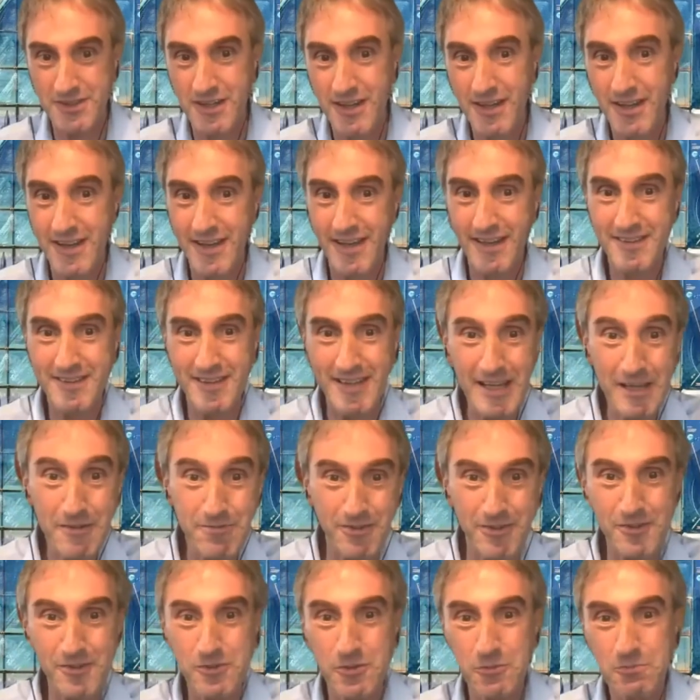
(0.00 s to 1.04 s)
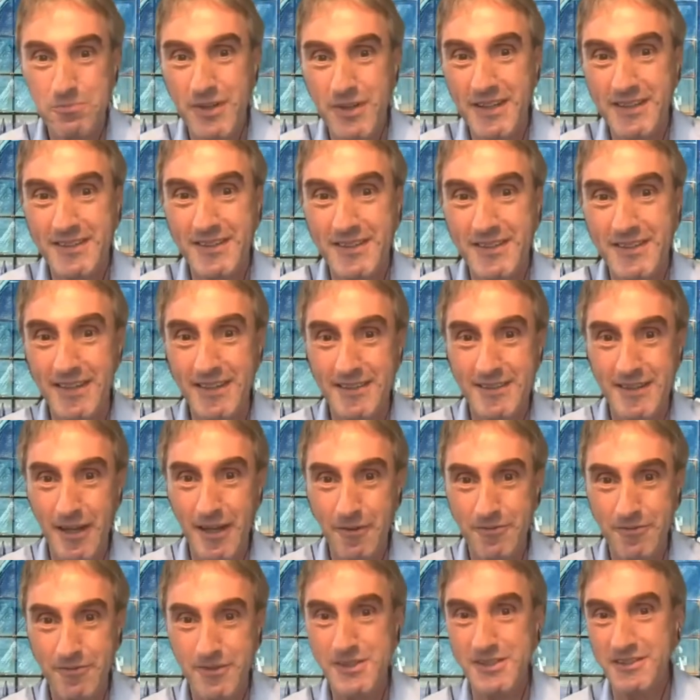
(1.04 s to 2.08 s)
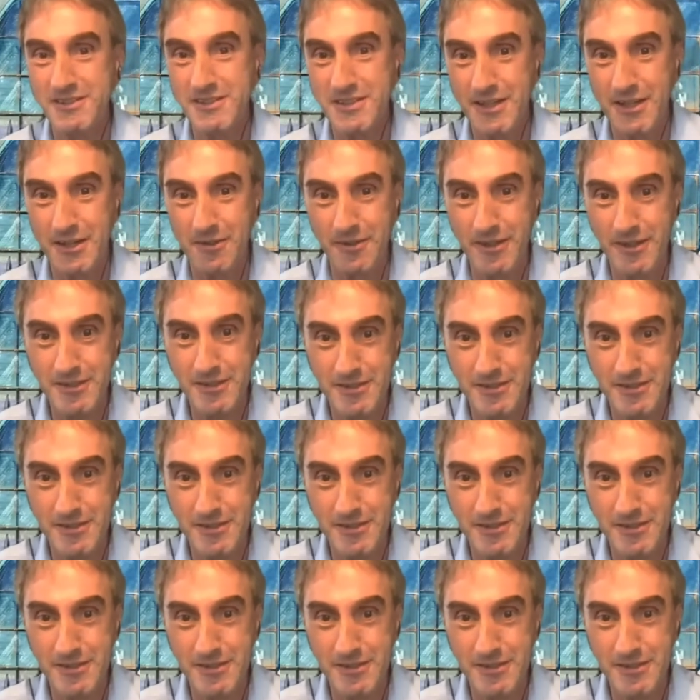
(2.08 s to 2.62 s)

and even competing television series.